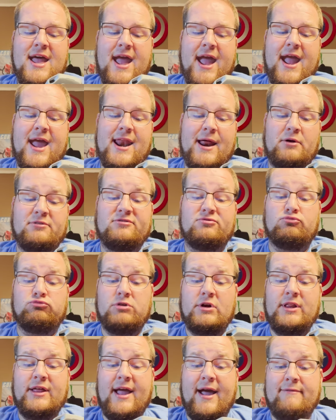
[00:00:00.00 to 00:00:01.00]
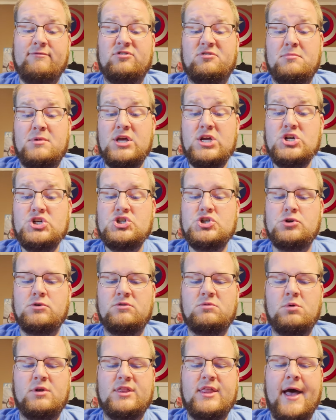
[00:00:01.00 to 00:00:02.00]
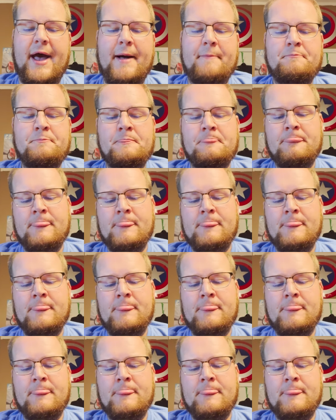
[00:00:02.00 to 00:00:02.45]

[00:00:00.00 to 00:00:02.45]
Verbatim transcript: and I was really having some issues with that.